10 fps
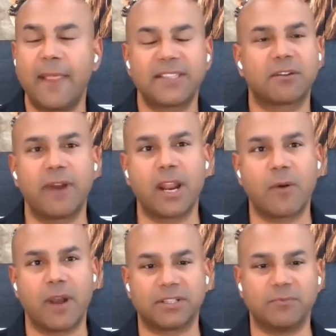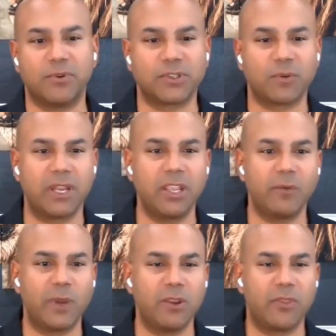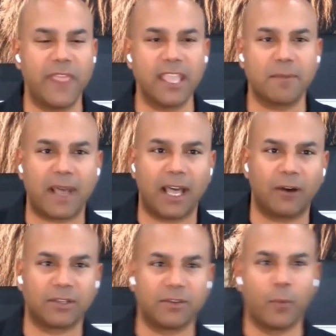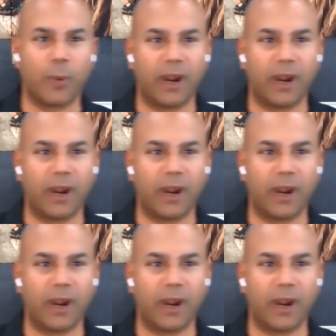Yeah, that's a great question, Bruce. So when you think about